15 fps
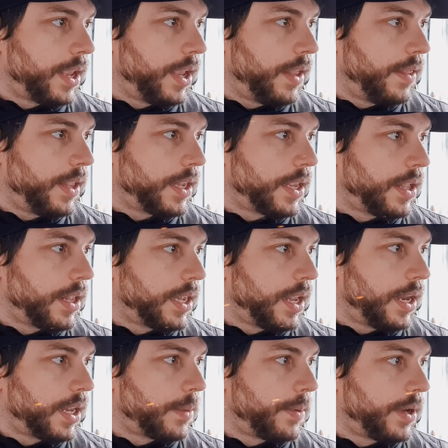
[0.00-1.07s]
gain the skills
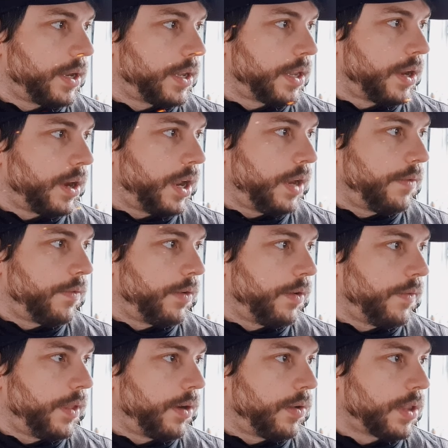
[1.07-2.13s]
and expertise right for
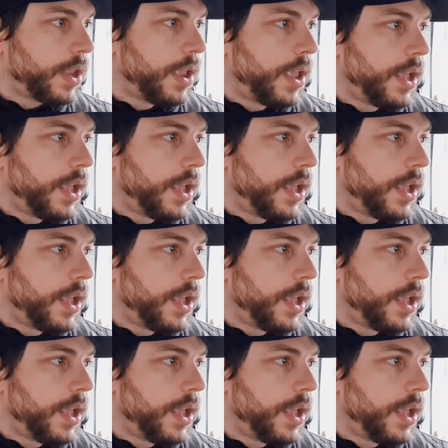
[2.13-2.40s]
the roles.